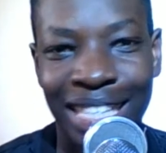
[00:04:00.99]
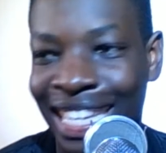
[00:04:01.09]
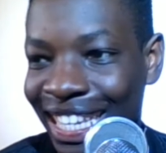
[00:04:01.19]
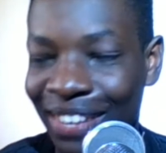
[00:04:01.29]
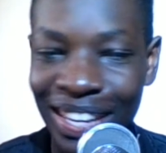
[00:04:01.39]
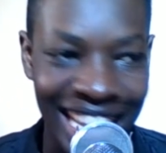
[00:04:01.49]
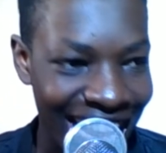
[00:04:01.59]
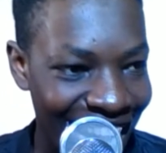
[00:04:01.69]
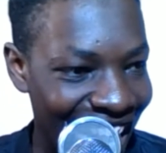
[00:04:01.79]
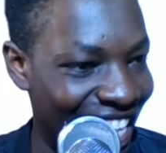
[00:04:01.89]
you know,
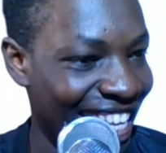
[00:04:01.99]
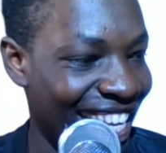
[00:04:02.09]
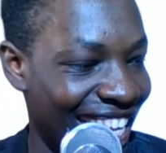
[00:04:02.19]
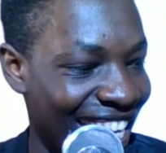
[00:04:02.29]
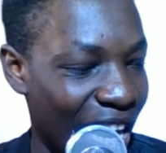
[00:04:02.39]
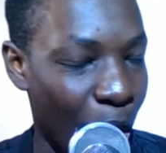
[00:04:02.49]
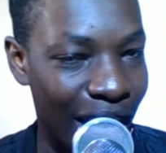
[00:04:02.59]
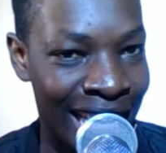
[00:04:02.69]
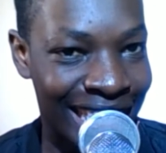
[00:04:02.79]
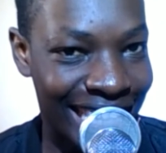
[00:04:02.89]

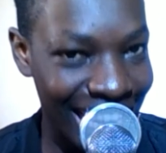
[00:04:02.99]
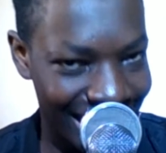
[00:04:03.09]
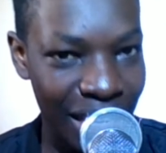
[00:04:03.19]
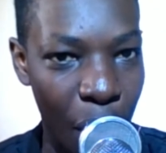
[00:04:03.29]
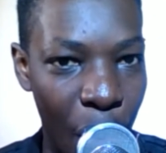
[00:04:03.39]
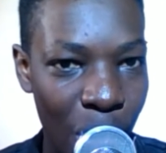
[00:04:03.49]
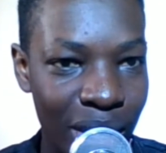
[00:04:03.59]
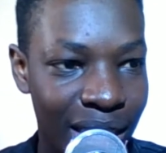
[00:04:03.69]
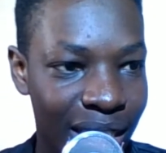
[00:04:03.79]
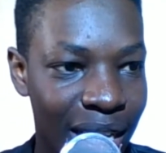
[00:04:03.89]
he's getting
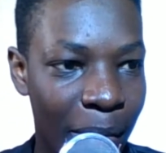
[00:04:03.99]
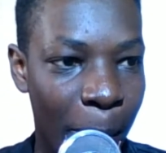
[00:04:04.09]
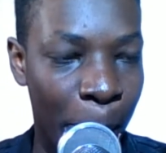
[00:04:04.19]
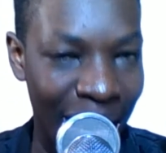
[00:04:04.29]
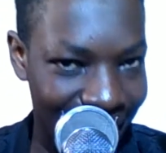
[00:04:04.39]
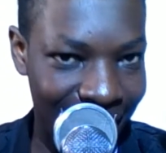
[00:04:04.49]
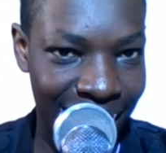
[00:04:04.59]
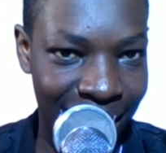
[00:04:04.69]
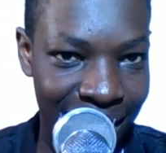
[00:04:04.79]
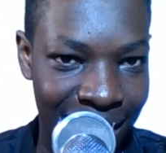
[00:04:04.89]
old. Pace
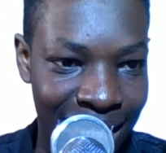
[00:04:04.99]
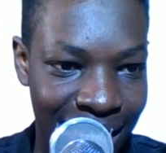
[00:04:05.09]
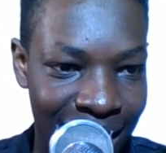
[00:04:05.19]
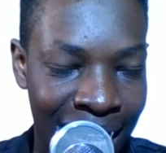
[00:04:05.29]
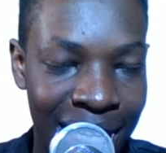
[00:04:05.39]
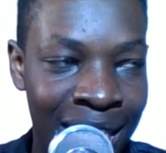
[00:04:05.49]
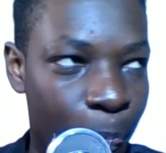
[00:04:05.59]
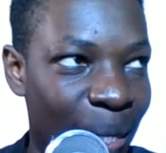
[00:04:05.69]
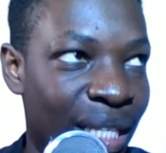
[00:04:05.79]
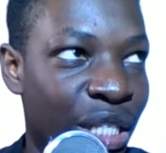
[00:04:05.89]
is, is, is, his
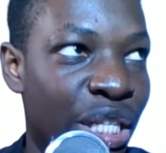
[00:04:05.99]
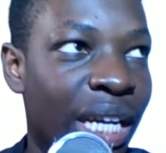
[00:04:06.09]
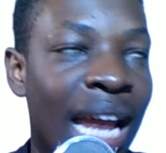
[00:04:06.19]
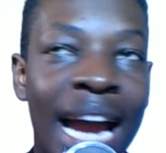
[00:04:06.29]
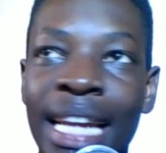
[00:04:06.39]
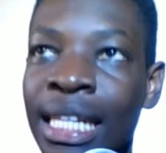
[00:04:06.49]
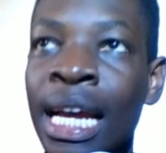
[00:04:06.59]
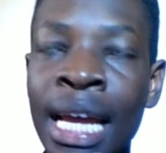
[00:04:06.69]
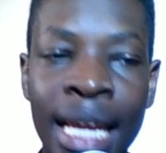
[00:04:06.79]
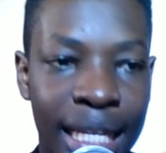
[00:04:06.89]
pace has declined.
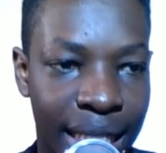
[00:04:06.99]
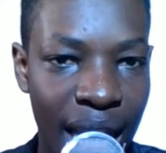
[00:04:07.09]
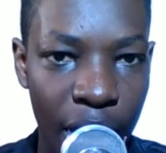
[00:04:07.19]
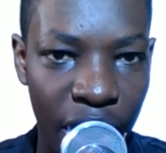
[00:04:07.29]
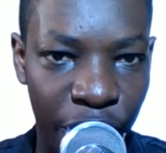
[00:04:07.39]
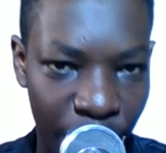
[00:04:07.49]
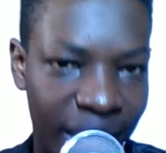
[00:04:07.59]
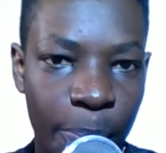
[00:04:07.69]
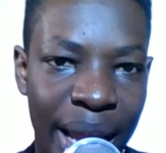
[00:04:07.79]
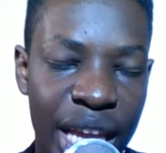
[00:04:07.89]
He's now
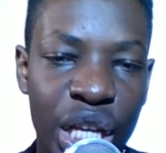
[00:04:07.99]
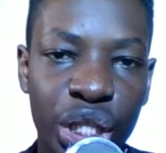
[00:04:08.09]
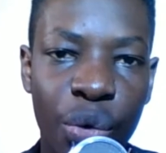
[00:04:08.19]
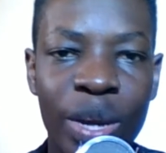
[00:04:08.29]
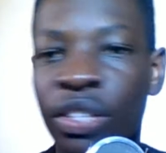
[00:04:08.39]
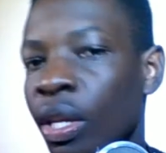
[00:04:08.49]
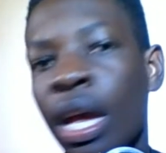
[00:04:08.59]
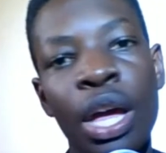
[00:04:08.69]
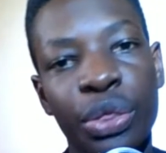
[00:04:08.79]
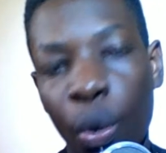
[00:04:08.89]
affected by injuries.
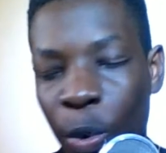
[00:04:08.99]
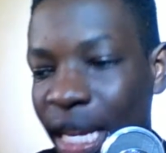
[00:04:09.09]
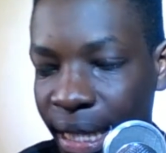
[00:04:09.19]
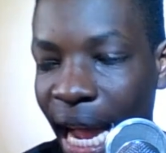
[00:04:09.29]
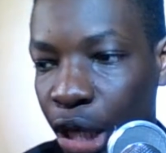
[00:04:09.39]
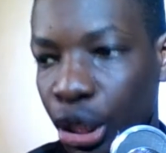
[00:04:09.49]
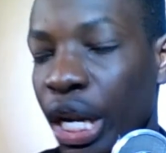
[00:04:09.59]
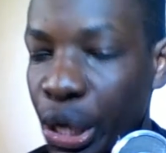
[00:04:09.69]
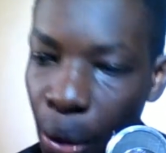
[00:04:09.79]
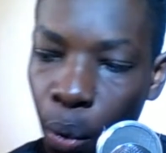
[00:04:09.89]
There is
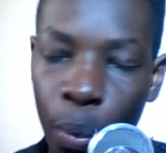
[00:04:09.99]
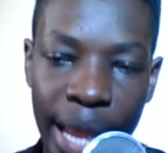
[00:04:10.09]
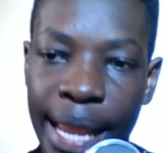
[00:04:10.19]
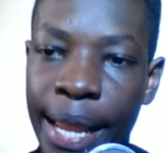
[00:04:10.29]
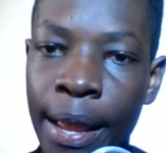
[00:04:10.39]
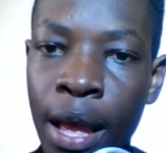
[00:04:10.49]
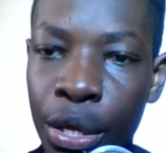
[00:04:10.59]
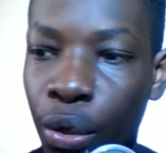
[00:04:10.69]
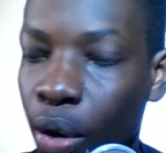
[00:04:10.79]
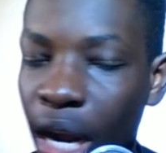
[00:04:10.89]
actually no way
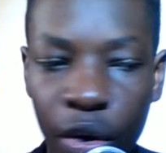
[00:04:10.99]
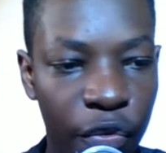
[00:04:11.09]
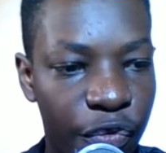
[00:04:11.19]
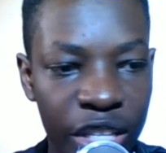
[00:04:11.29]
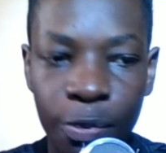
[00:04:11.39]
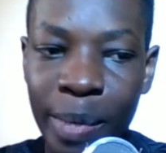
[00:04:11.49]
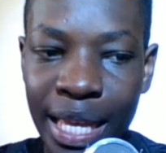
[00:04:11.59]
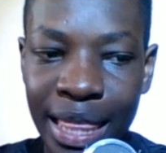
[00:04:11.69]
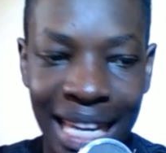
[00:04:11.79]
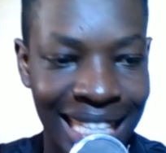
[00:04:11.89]
you're going to convince
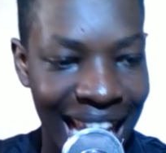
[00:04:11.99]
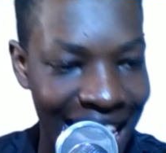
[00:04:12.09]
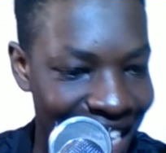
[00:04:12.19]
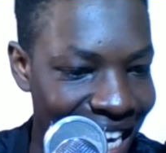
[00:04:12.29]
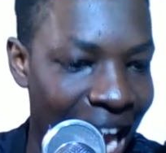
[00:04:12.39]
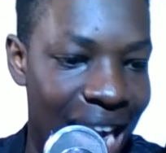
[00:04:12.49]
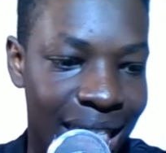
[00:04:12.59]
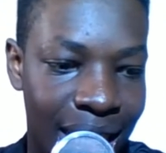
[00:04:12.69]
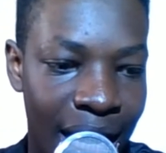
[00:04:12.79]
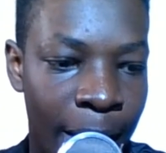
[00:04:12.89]
me that Eden
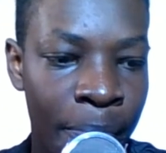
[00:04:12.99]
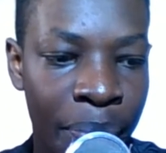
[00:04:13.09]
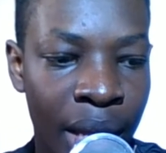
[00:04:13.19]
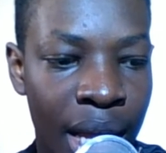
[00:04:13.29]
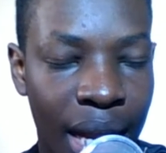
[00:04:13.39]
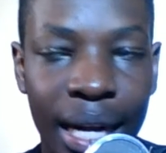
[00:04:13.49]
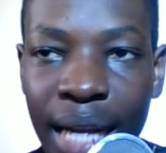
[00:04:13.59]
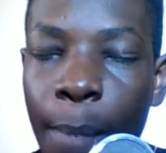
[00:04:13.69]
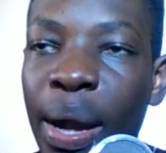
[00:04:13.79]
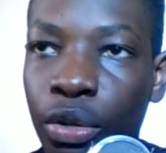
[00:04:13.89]
Hazard can
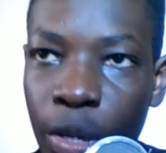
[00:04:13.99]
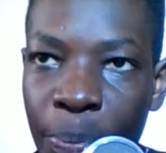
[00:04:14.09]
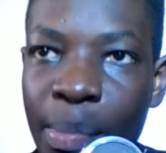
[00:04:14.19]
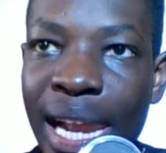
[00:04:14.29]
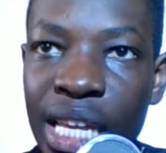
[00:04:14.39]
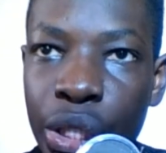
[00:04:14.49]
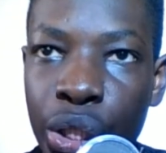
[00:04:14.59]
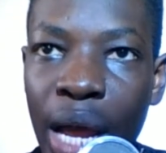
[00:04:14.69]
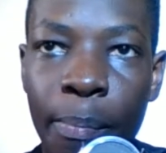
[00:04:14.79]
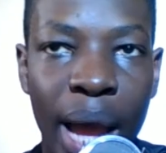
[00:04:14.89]
come back to the Premier League
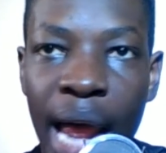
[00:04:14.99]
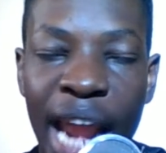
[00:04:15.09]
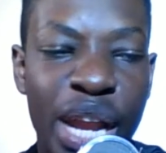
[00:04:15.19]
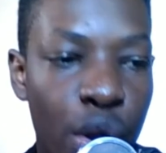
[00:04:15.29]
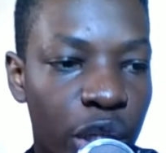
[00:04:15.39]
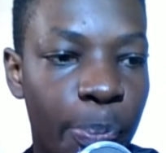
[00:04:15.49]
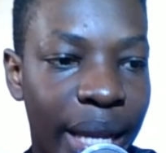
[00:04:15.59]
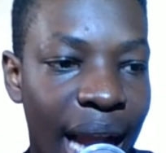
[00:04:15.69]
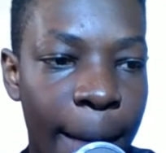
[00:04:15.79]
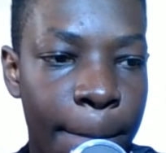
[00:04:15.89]
and, and not
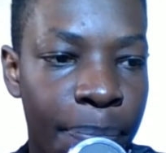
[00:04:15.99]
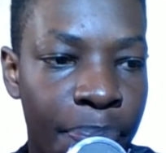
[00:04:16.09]
become